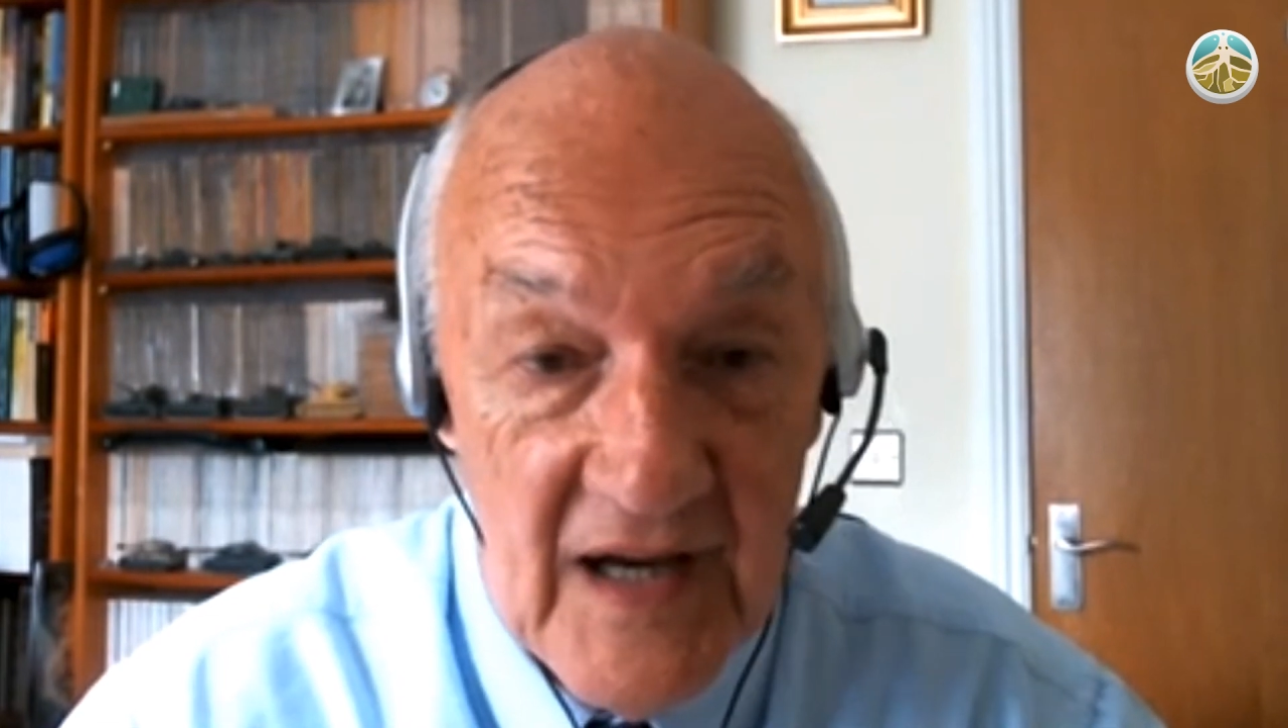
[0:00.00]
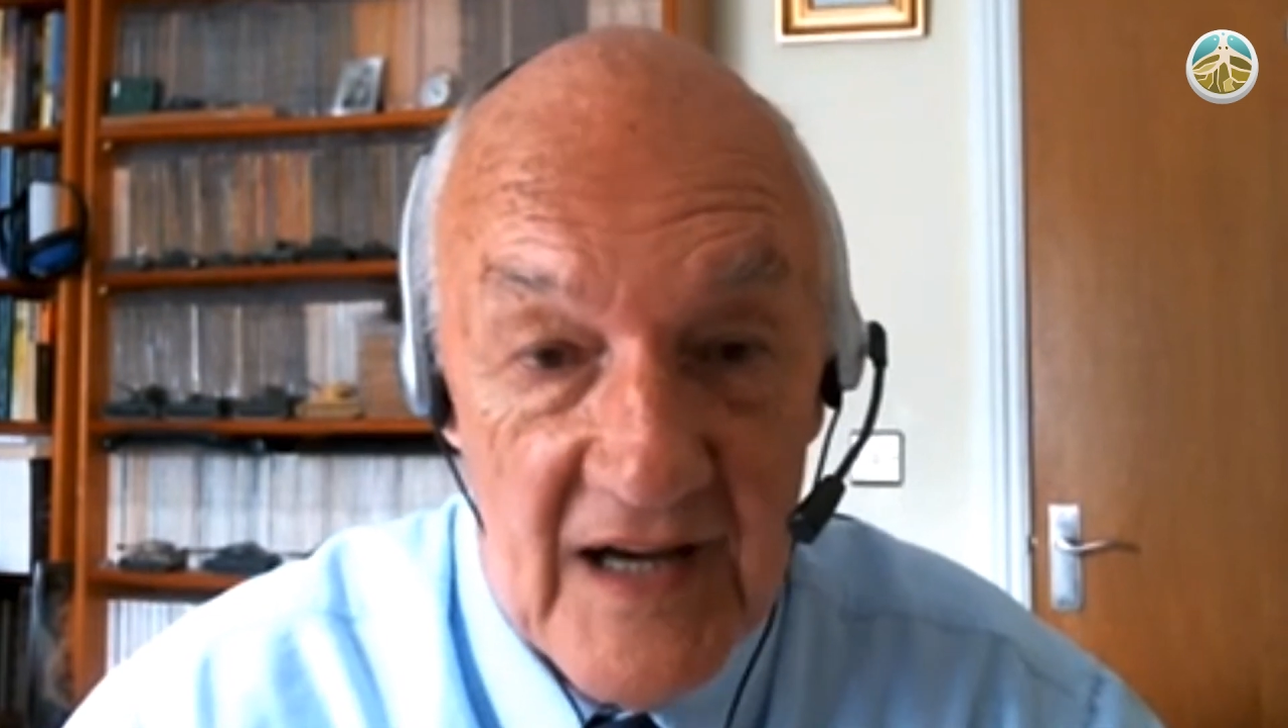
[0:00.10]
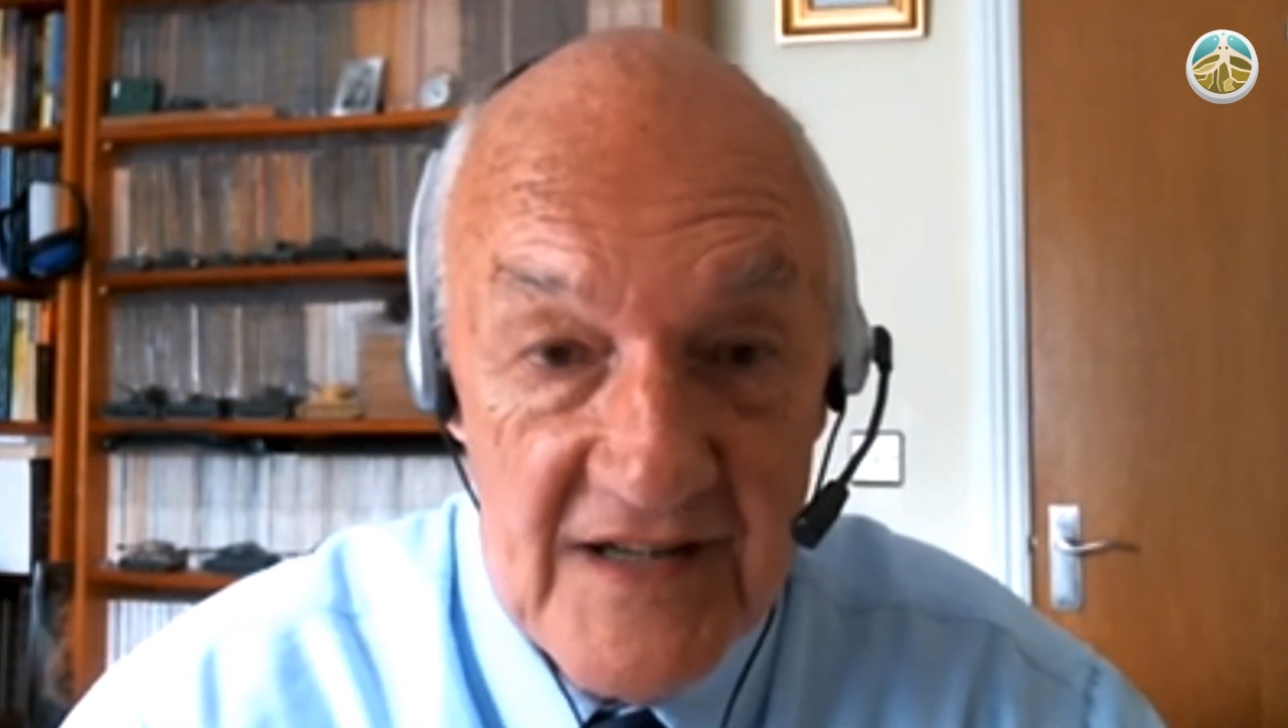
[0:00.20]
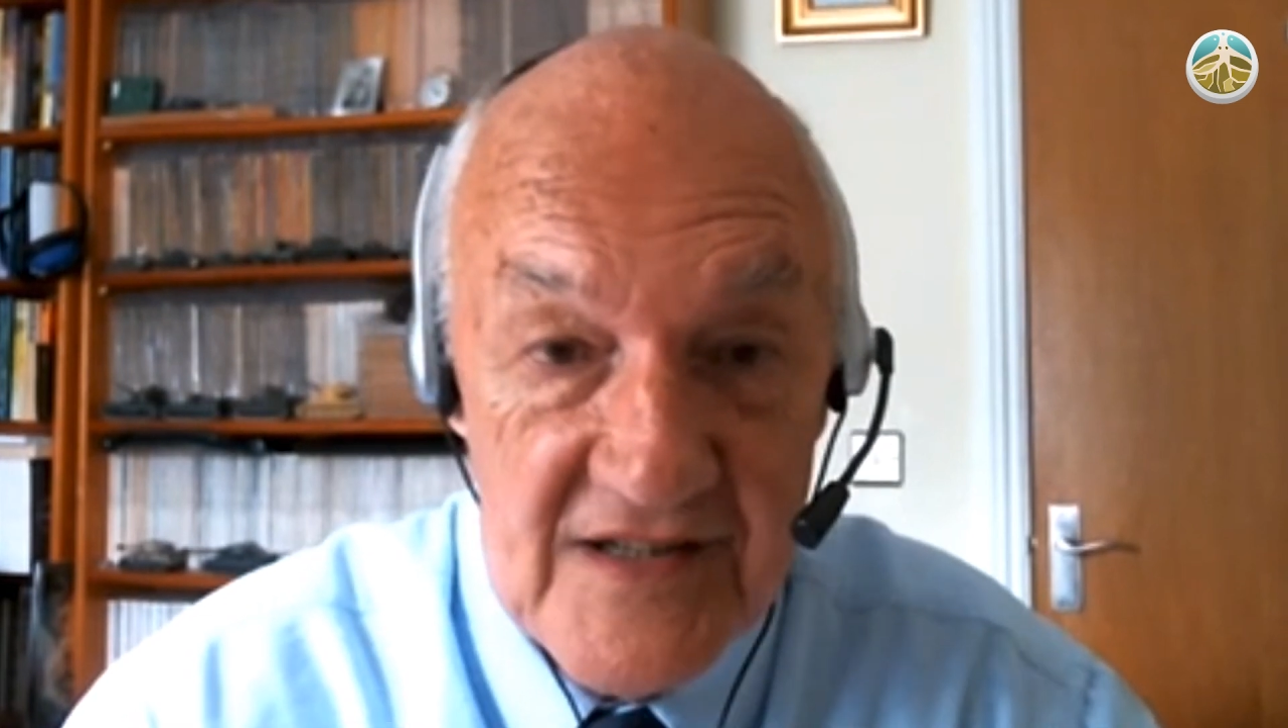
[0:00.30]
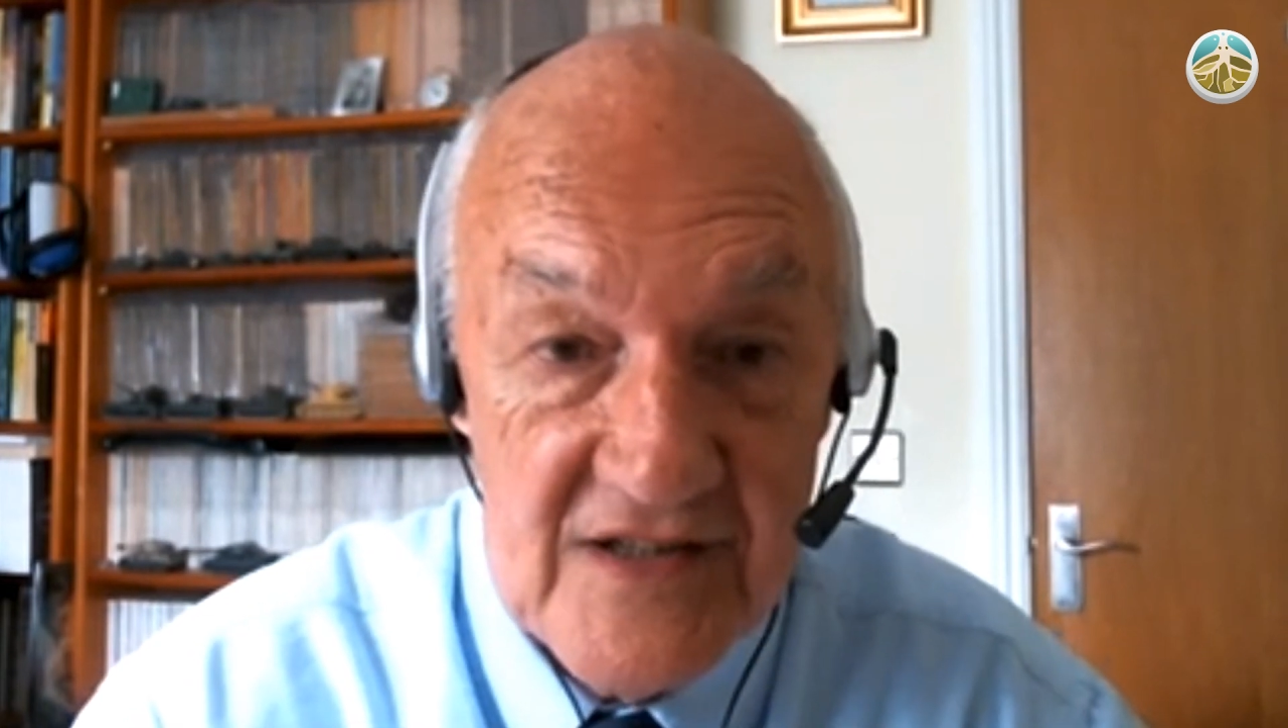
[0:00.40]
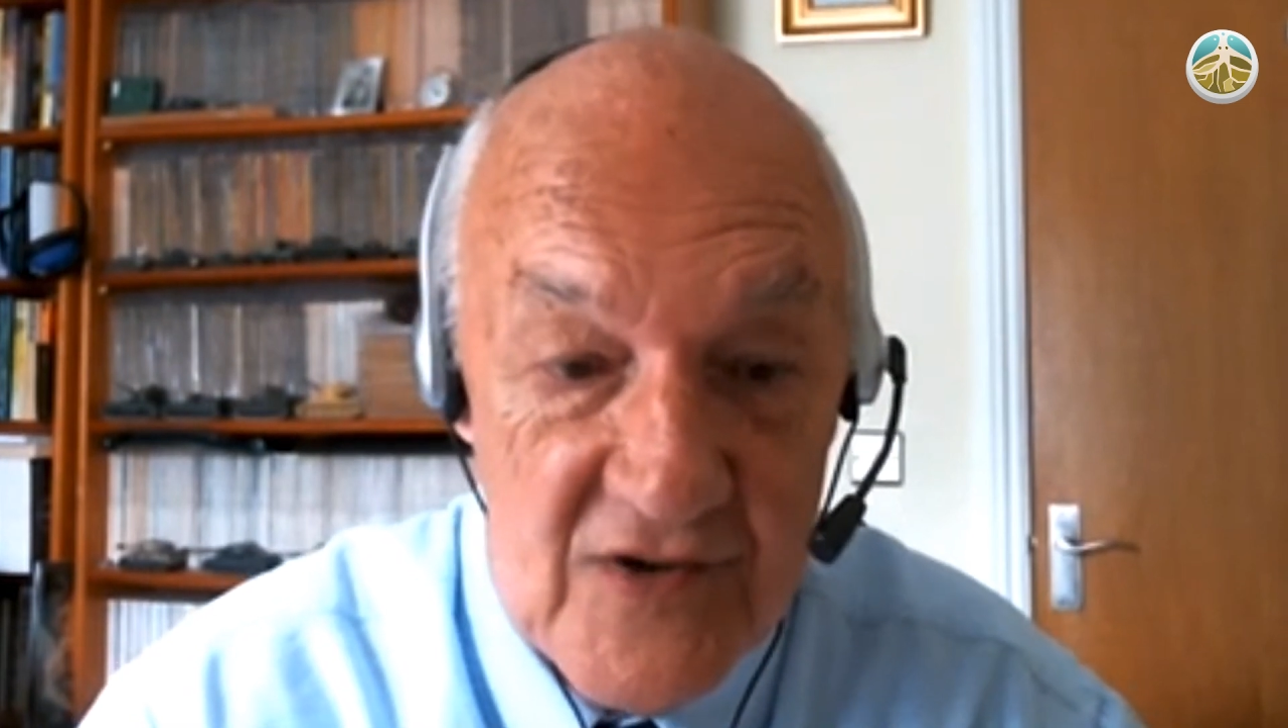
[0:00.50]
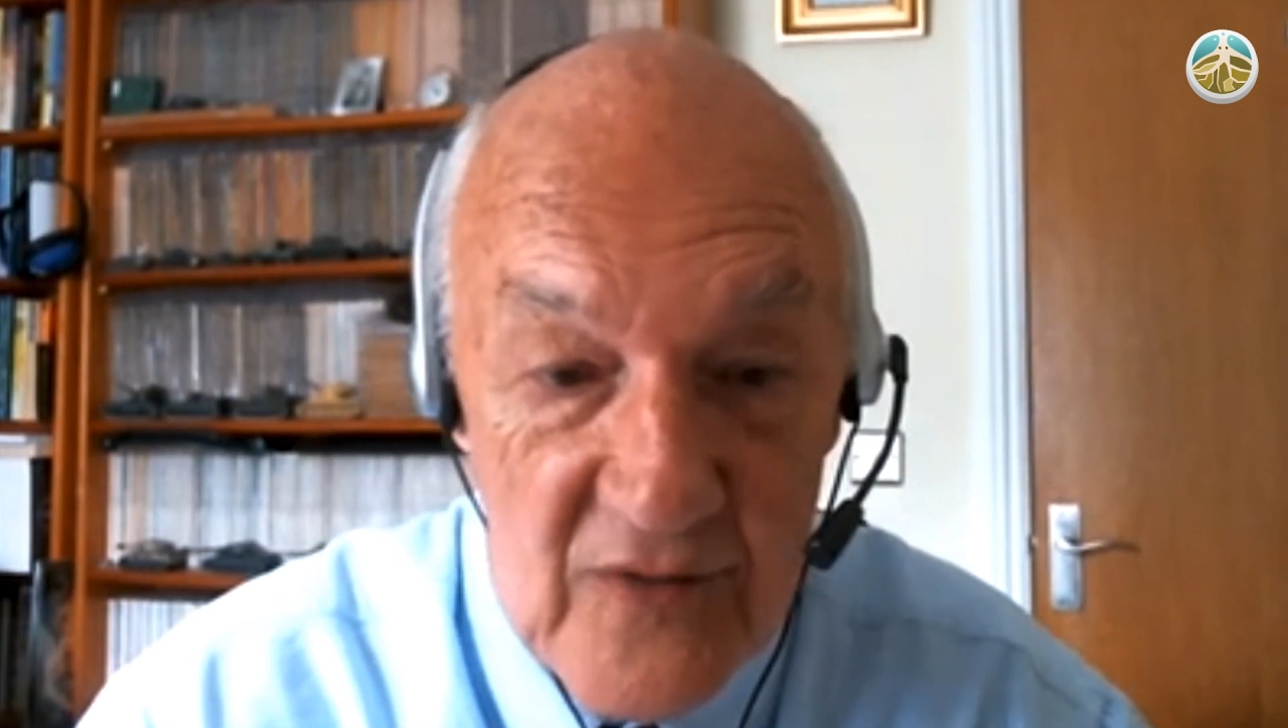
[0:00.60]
has the